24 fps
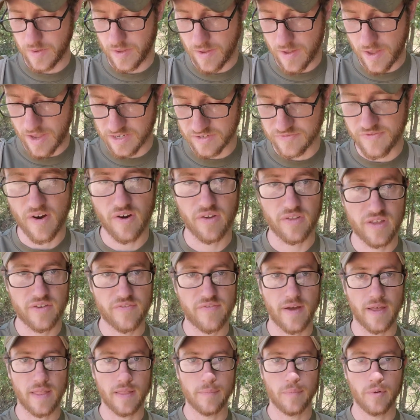is fairly
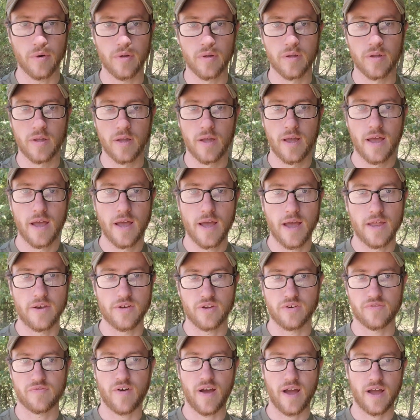available, and you
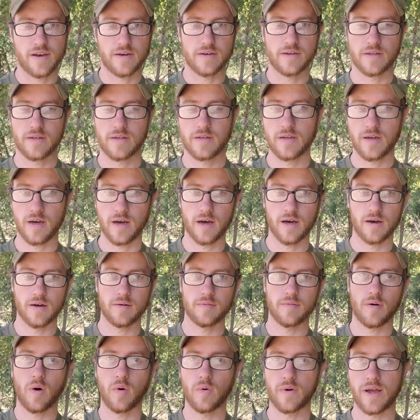can find
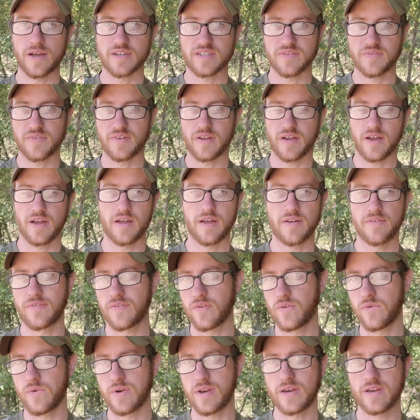holdouts of it if
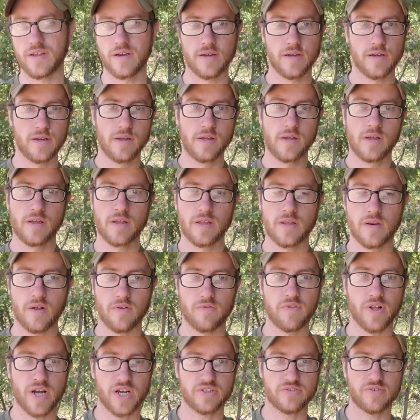you need to,
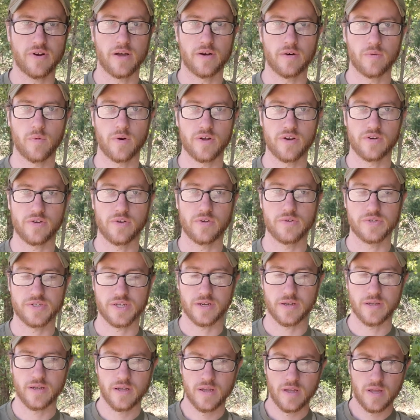flex around on what you're using.
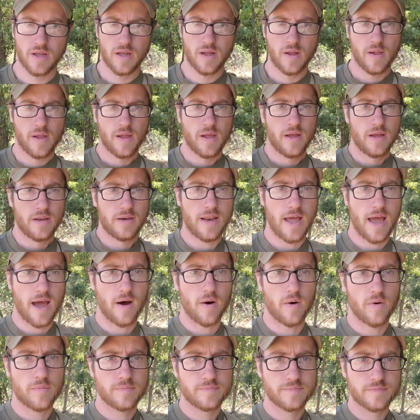
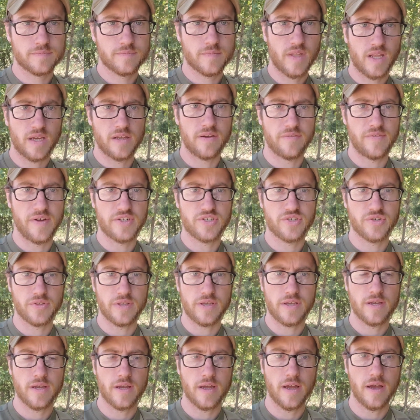Now,
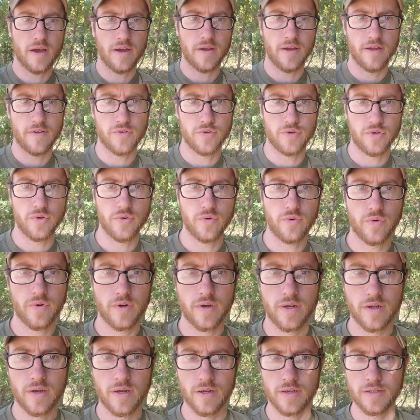eventually, if you do
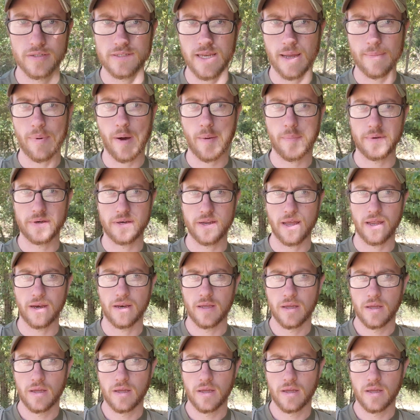step up and get